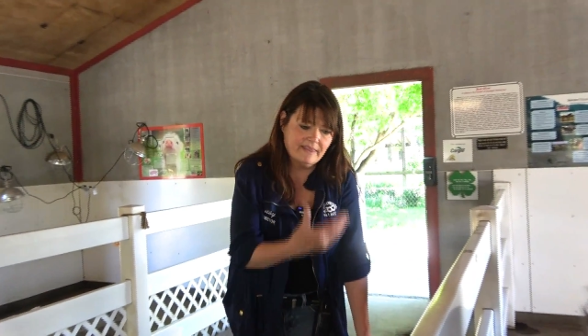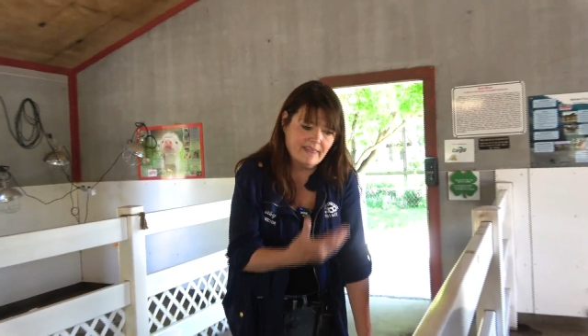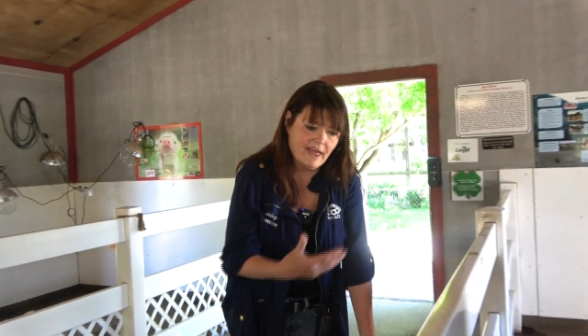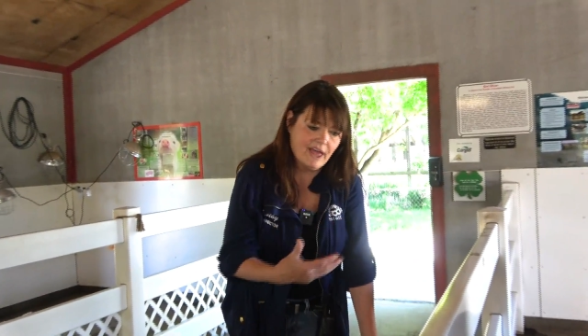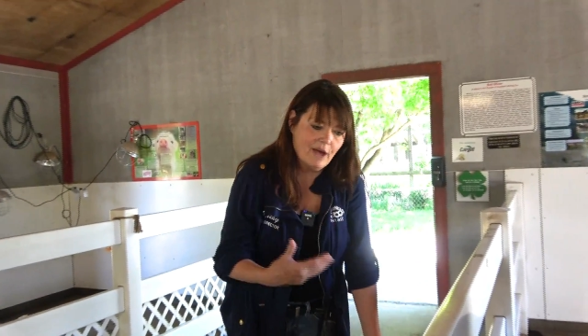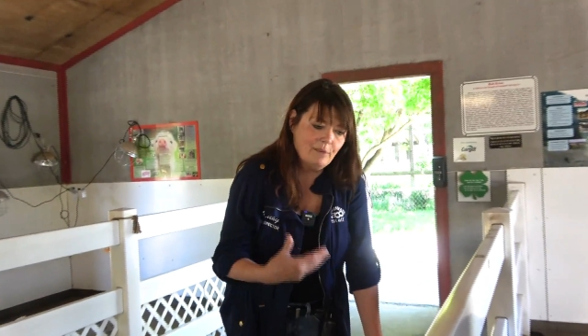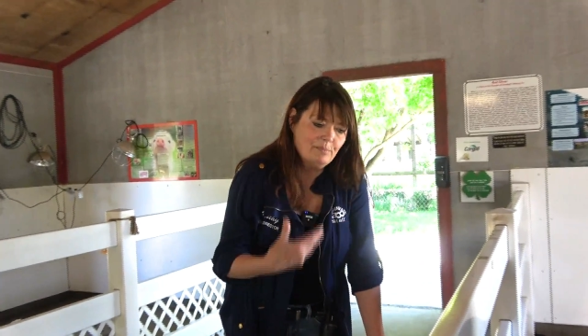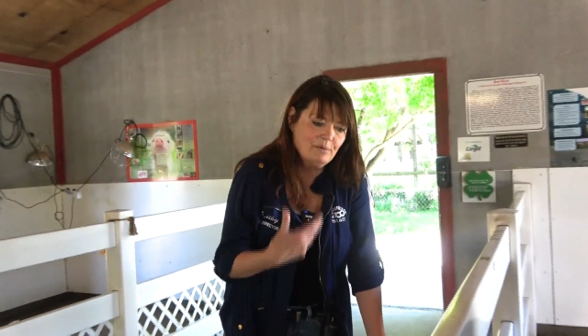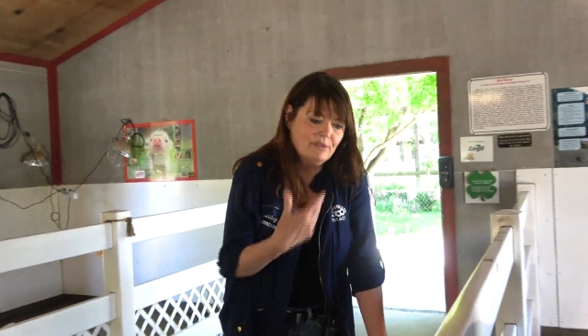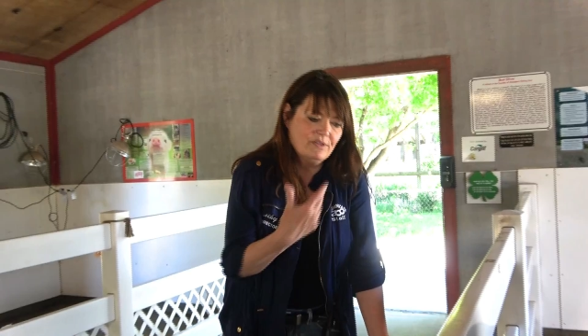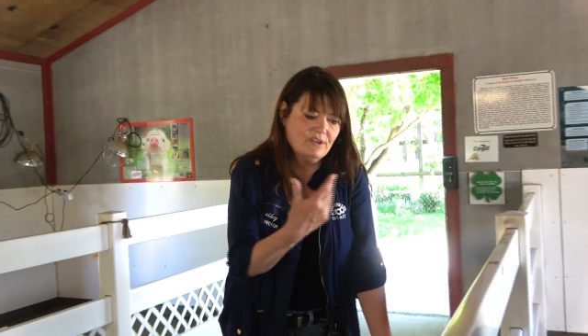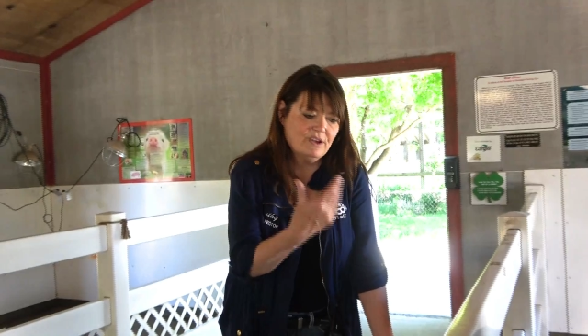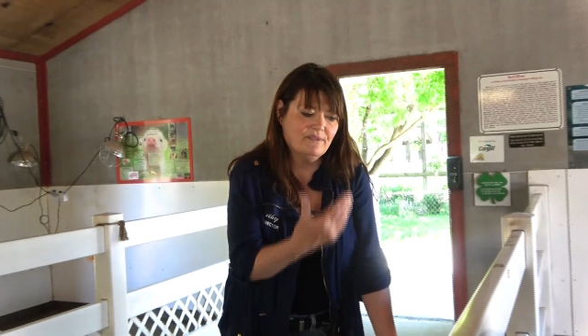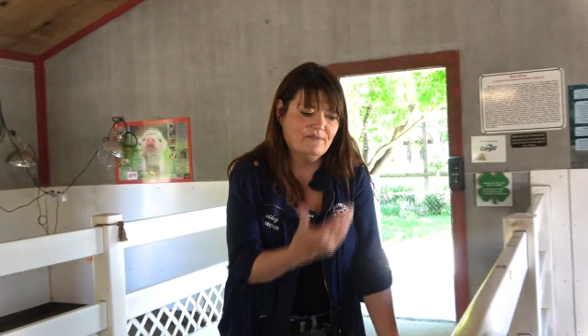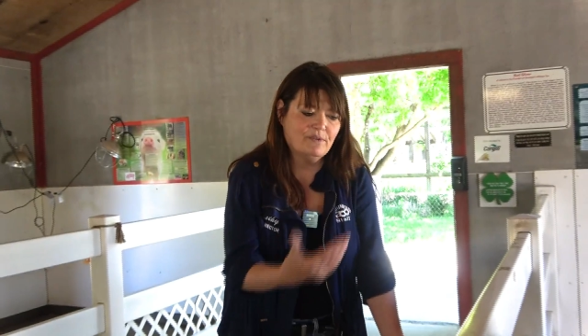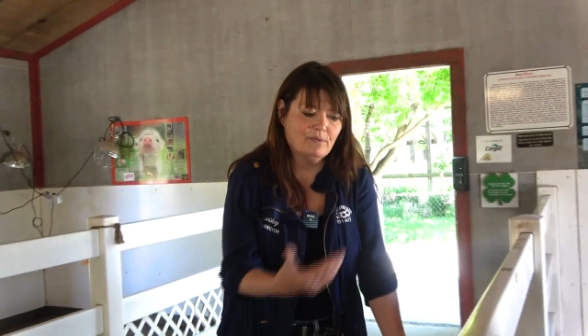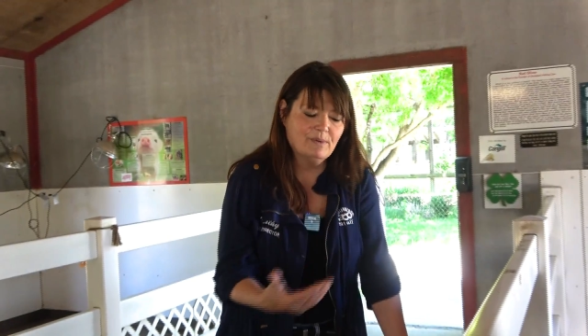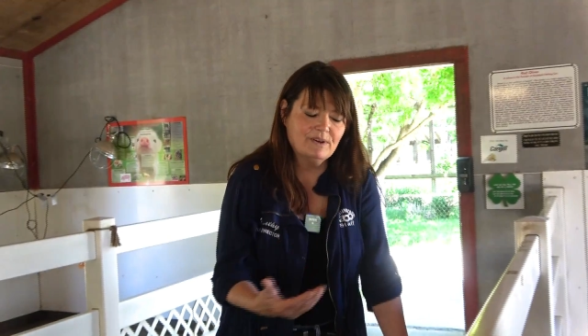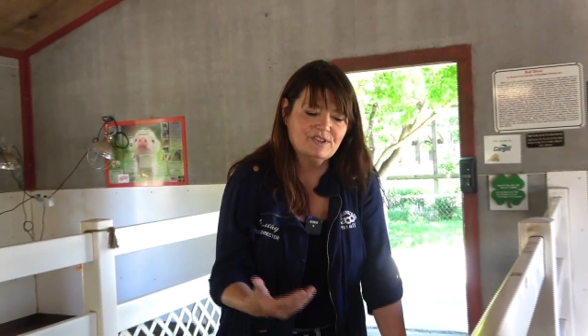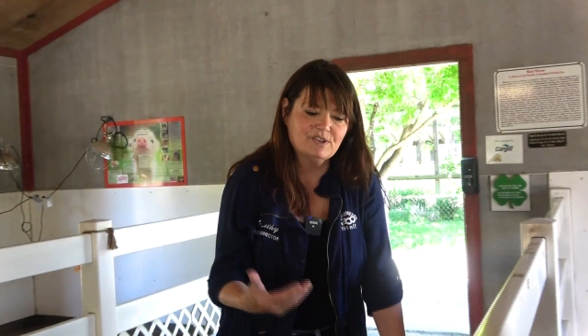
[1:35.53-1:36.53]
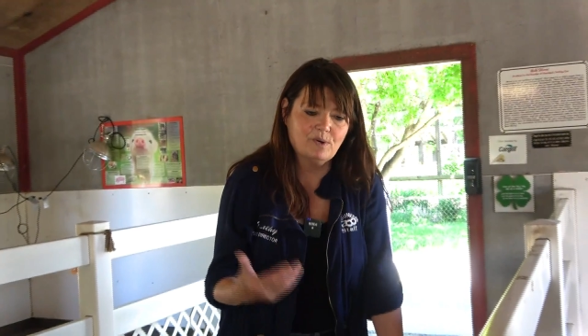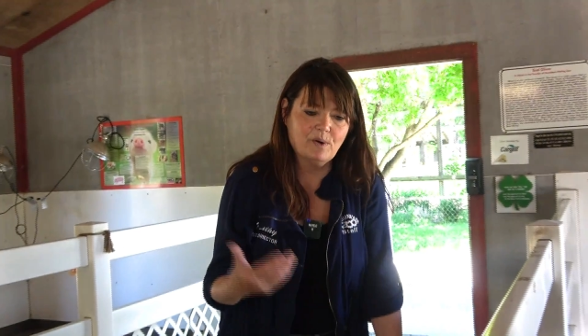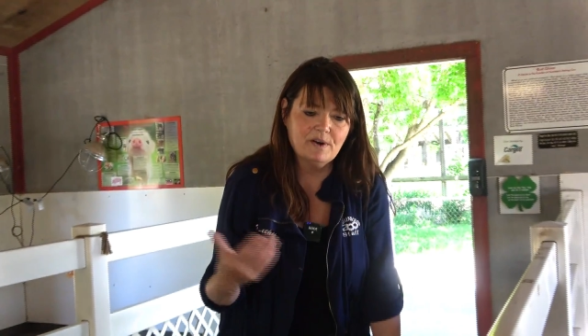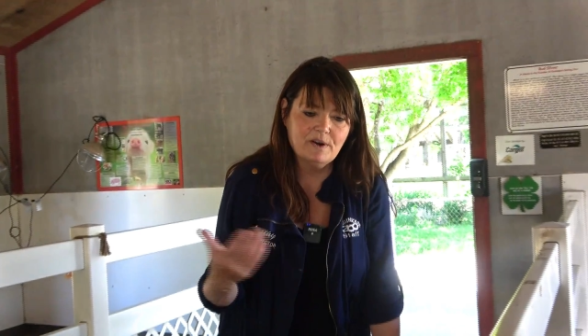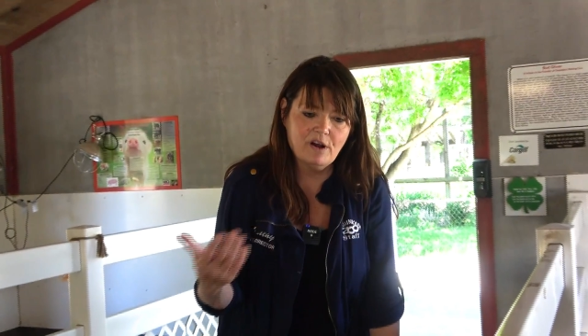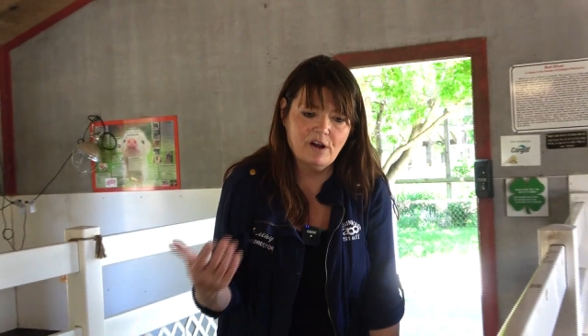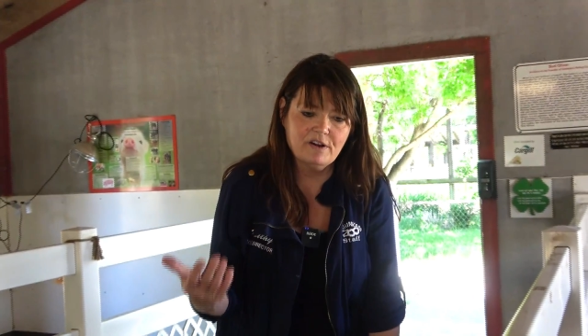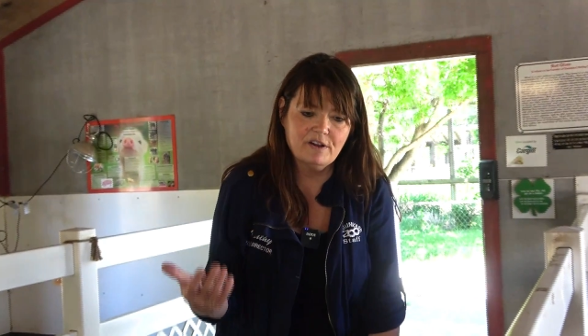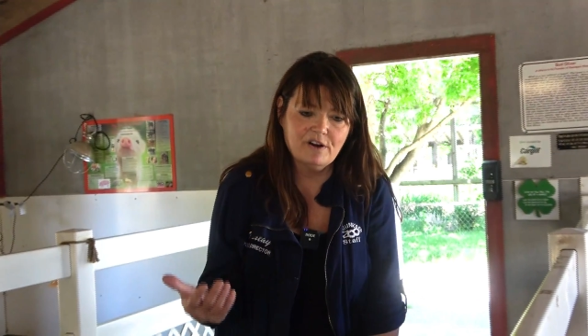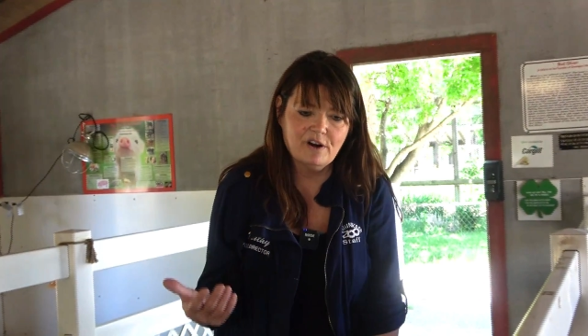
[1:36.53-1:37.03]
the empathy for what's
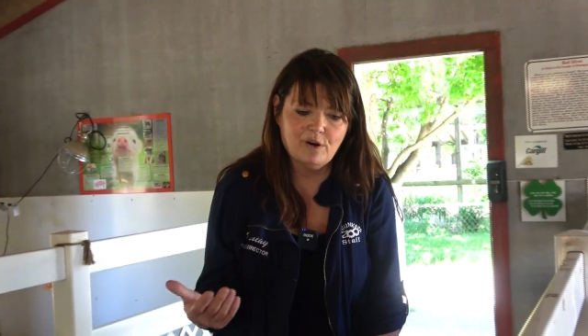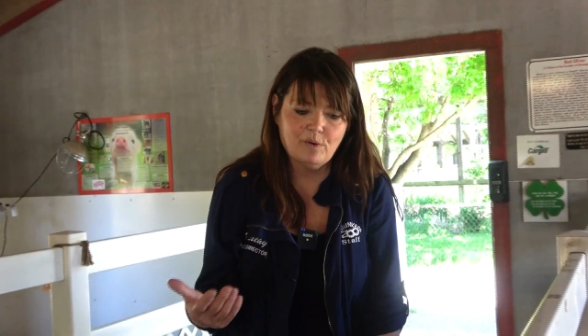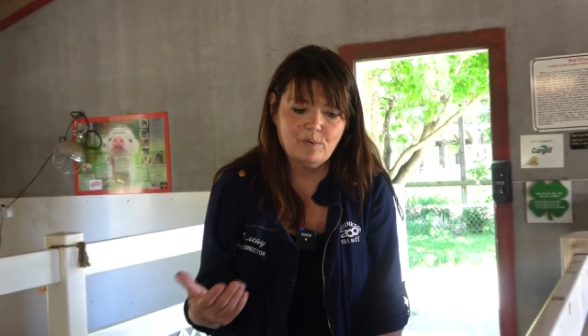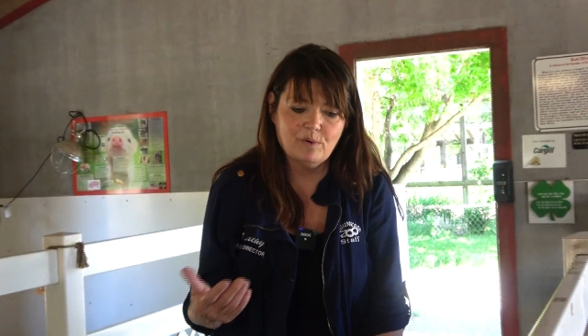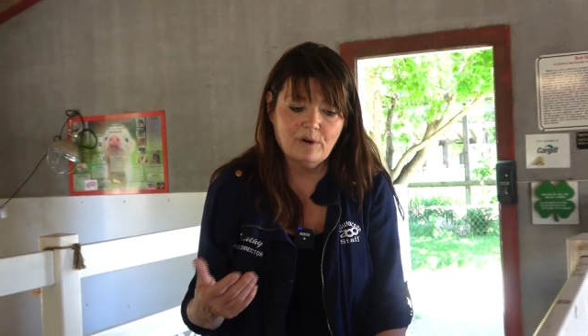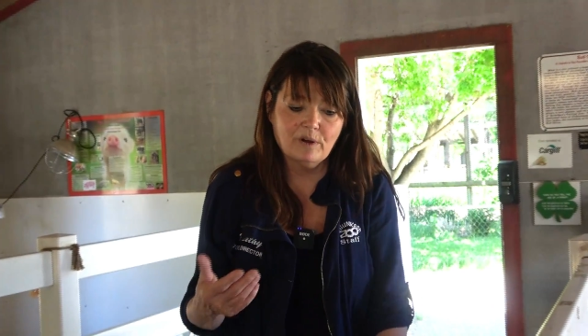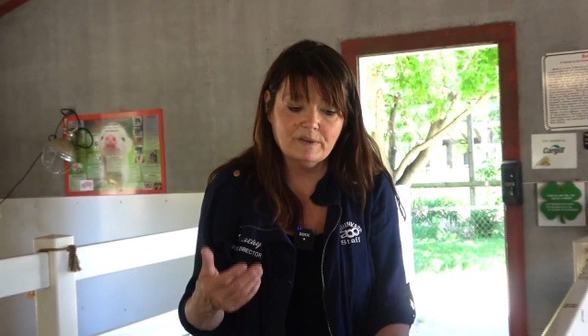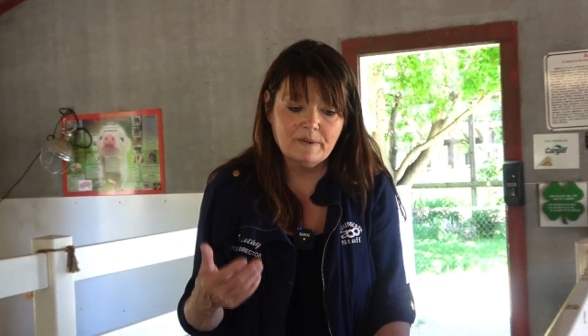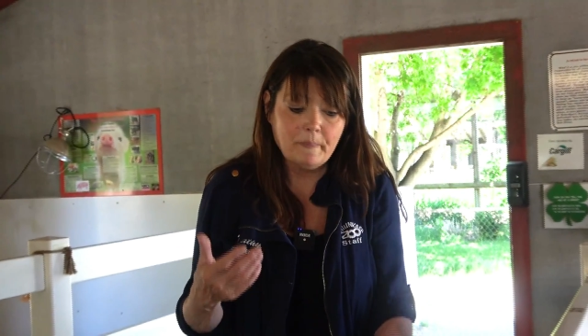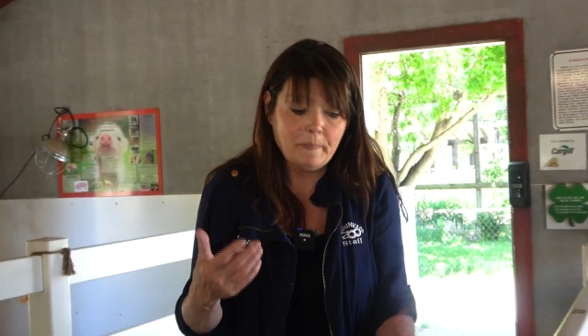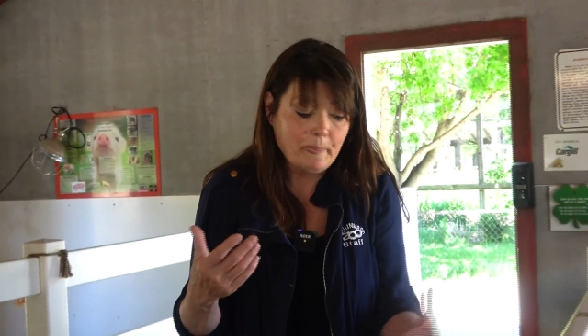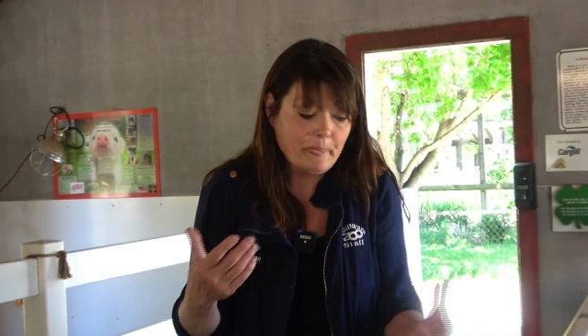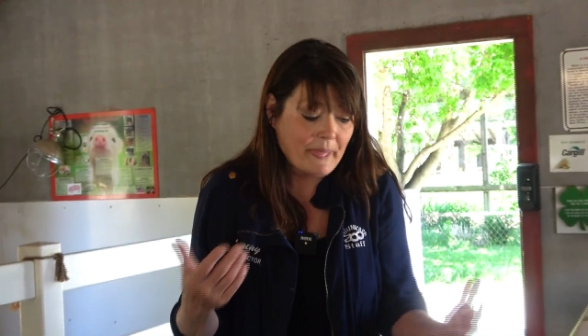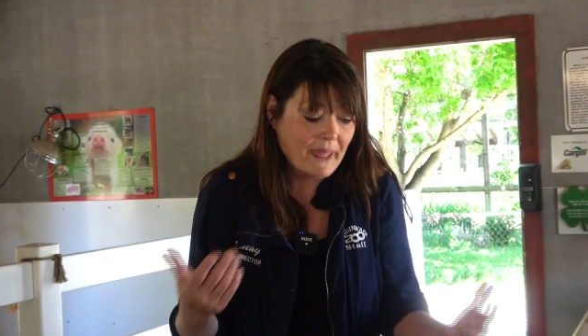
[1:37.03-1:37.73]
going on in our world.